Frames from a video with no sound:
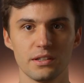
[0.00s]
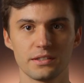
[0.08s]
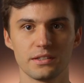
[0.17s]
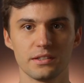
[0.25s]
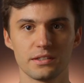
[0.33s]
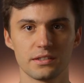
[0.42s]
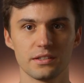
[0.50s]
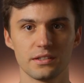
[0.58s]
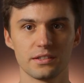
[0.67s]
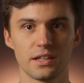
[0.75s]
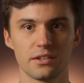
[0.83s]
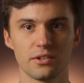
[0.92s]
is this
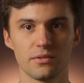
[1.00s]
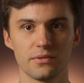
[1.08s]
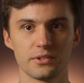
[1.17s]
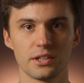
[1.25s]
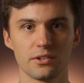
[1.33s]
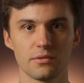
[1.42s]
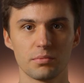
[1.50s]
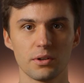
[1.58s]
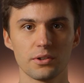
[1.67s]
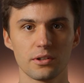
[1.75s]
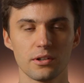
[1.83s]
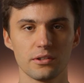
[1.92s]
set of
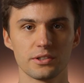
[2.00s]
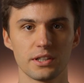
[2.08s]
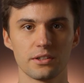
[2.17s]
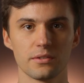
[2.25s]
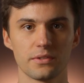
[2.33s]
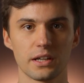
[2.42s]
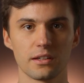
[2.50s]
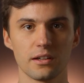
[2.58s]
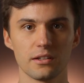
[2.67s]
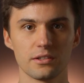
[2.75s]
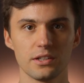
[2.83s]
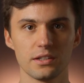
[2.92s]
protocols, set of
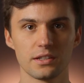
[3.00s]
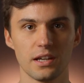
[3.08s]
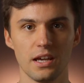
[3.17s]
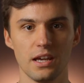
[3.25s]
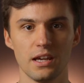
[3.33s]
technologies